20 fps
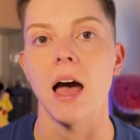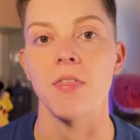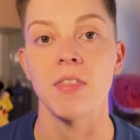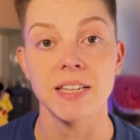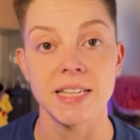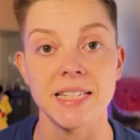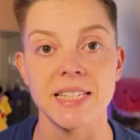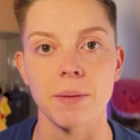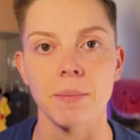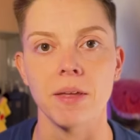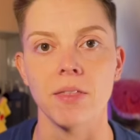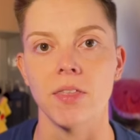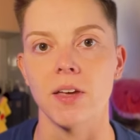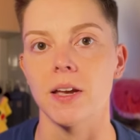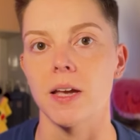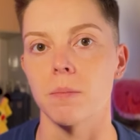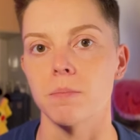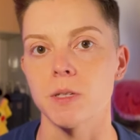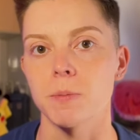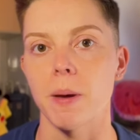And this is something that
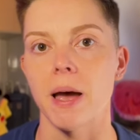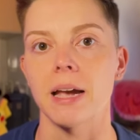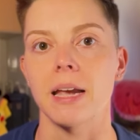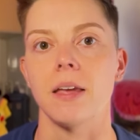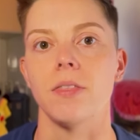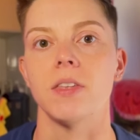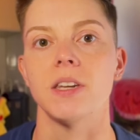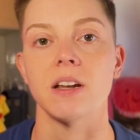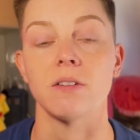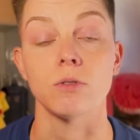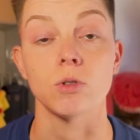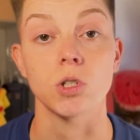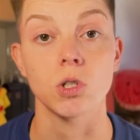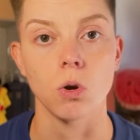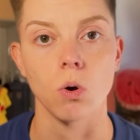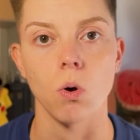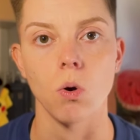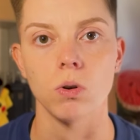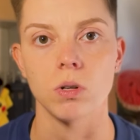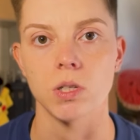comes back in The Devil's
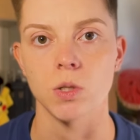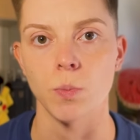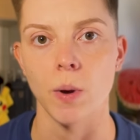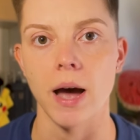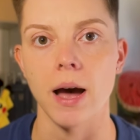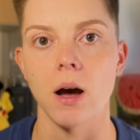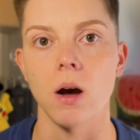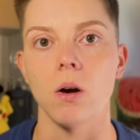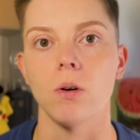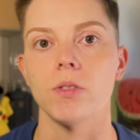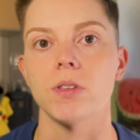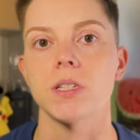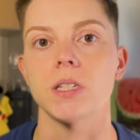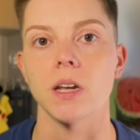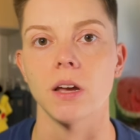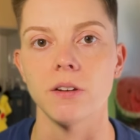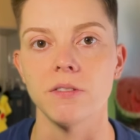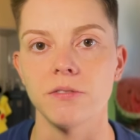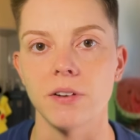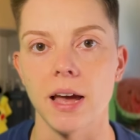Chord as well, the
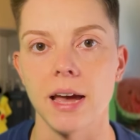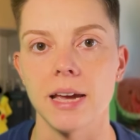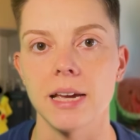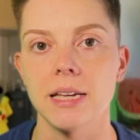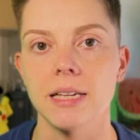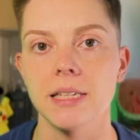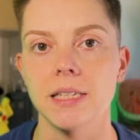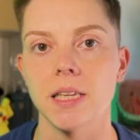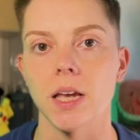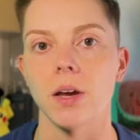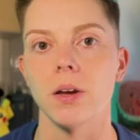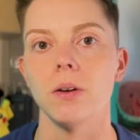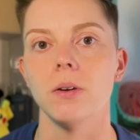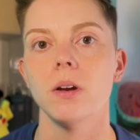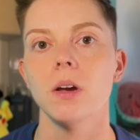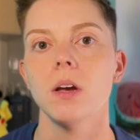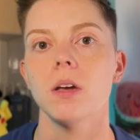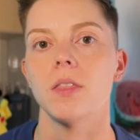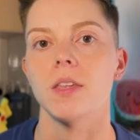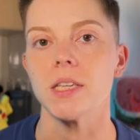snowflakes. So
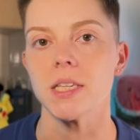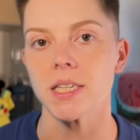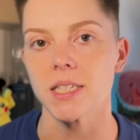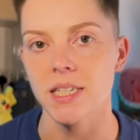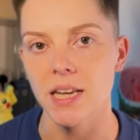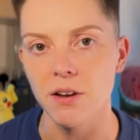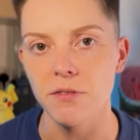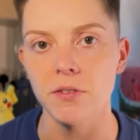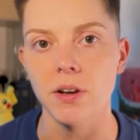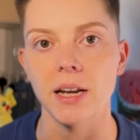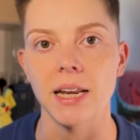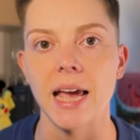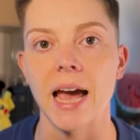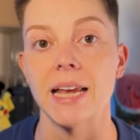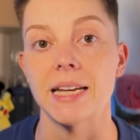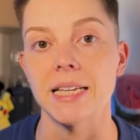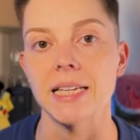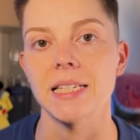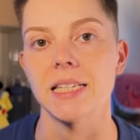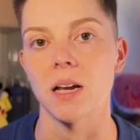this is definitely
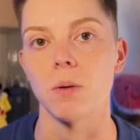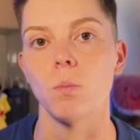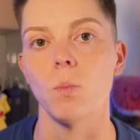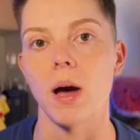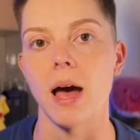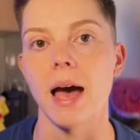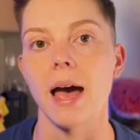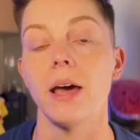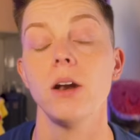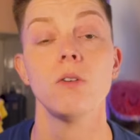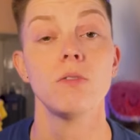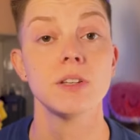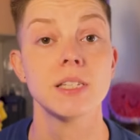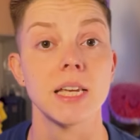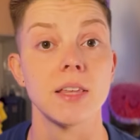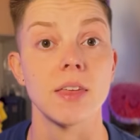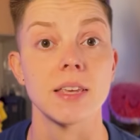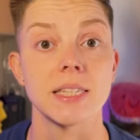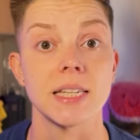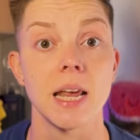heading somewhere. And
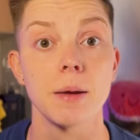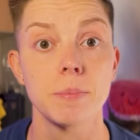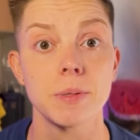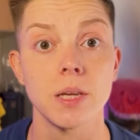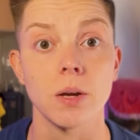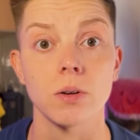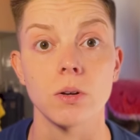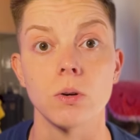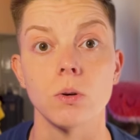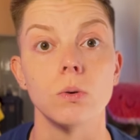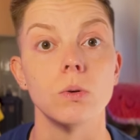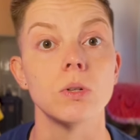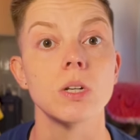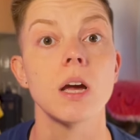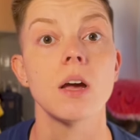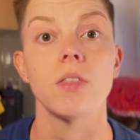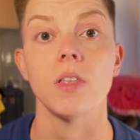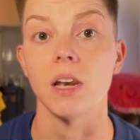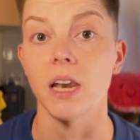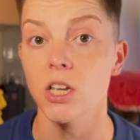obviously there's an episode called
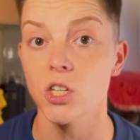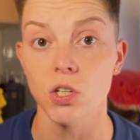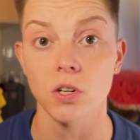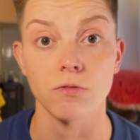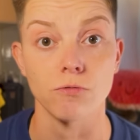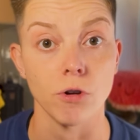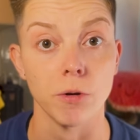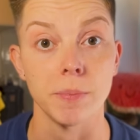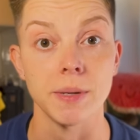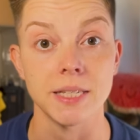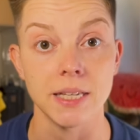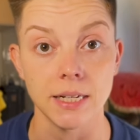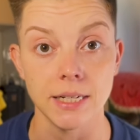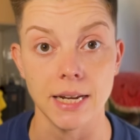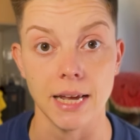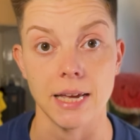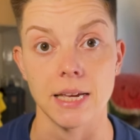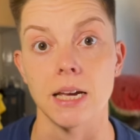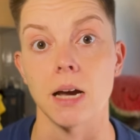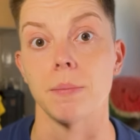The Legend of Ruby
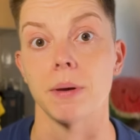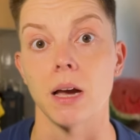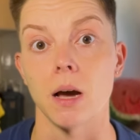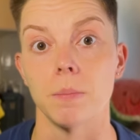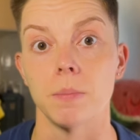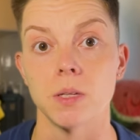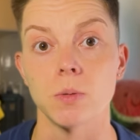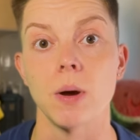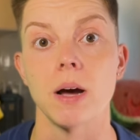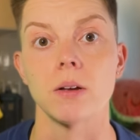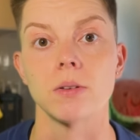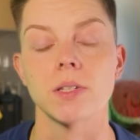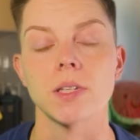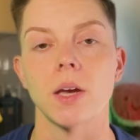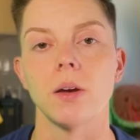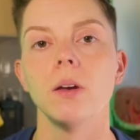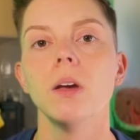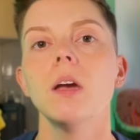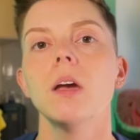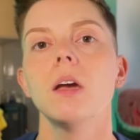Sunday coming up as well.
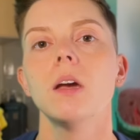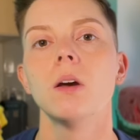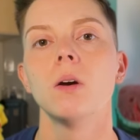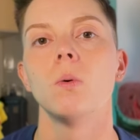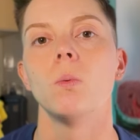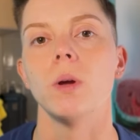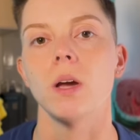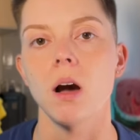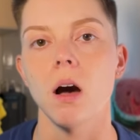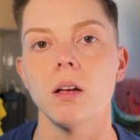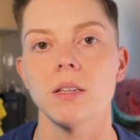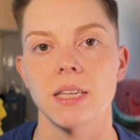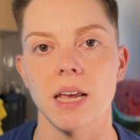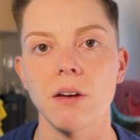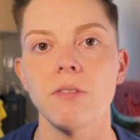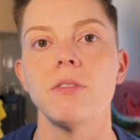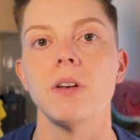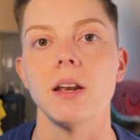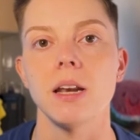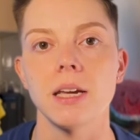So we are
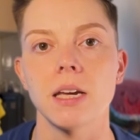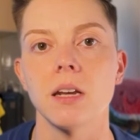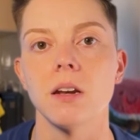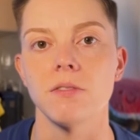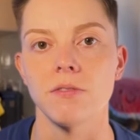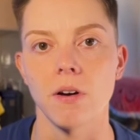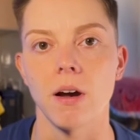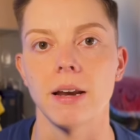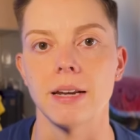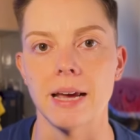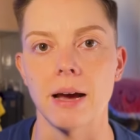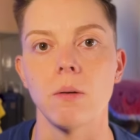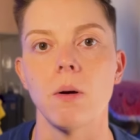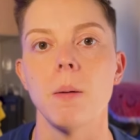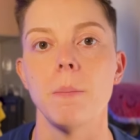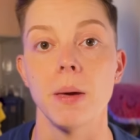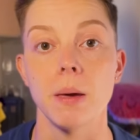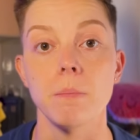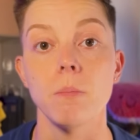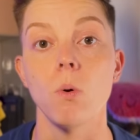definitely going to find out
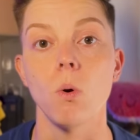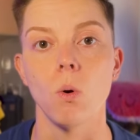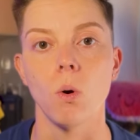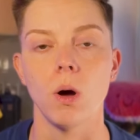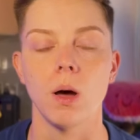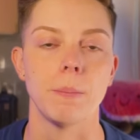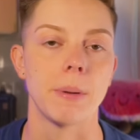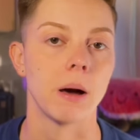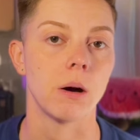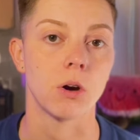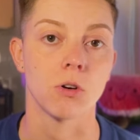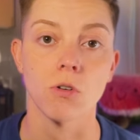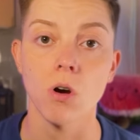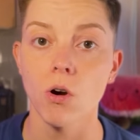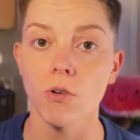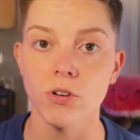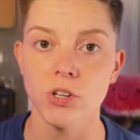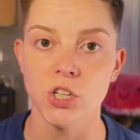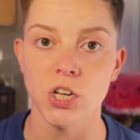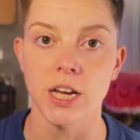a bit more about her
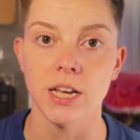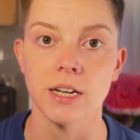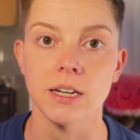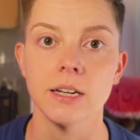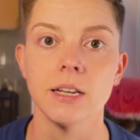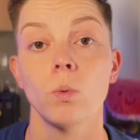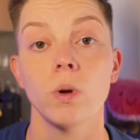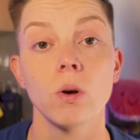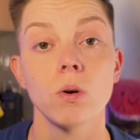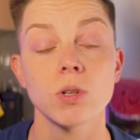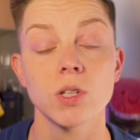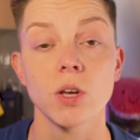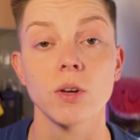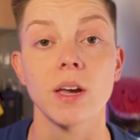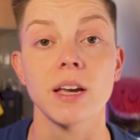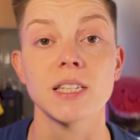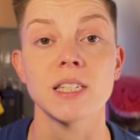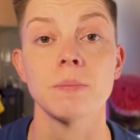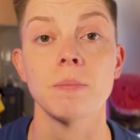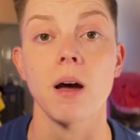origin. We also
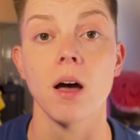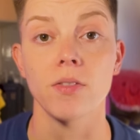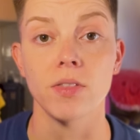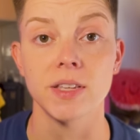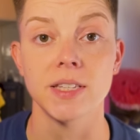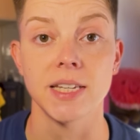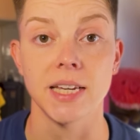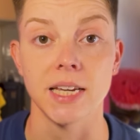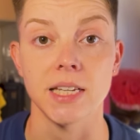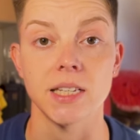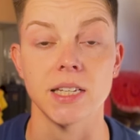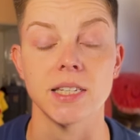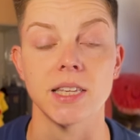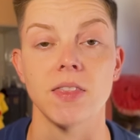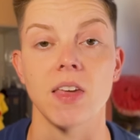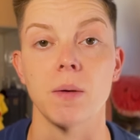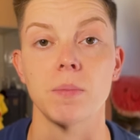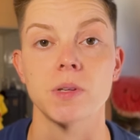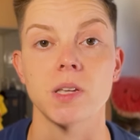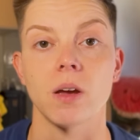get some other teasers in
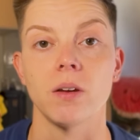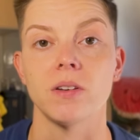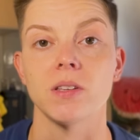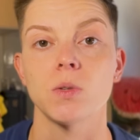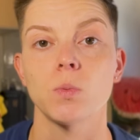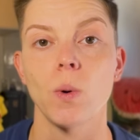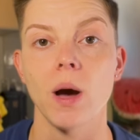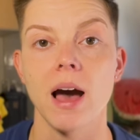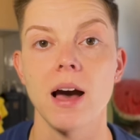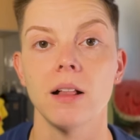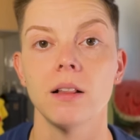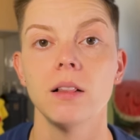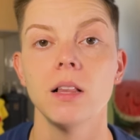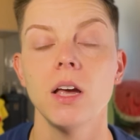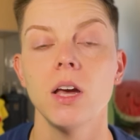the episode as well.